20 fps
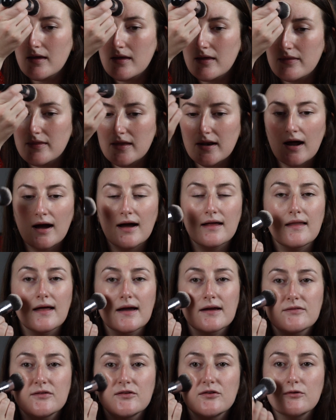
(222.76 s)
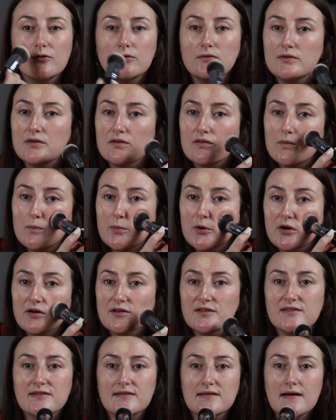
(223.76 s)
And then I like to
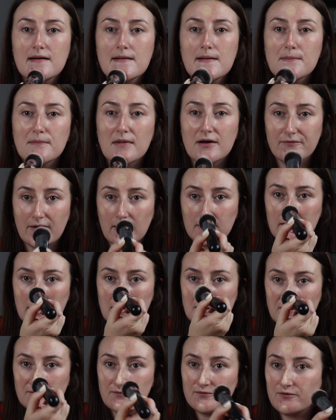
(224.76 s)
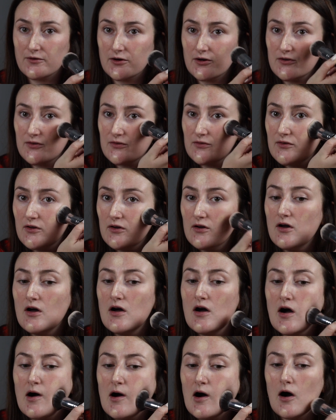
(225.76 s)
disperse my foundation first
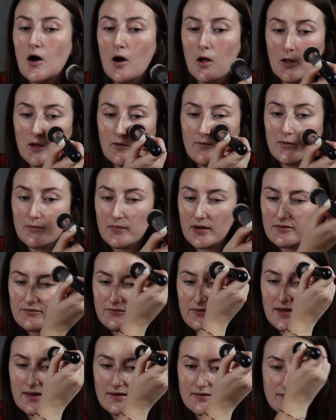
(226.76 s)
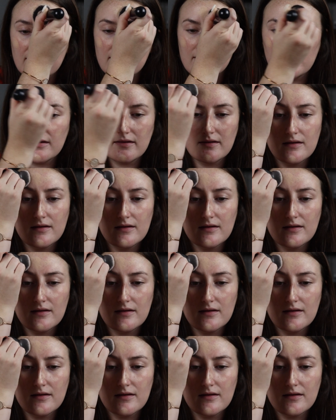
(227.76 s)
all over my face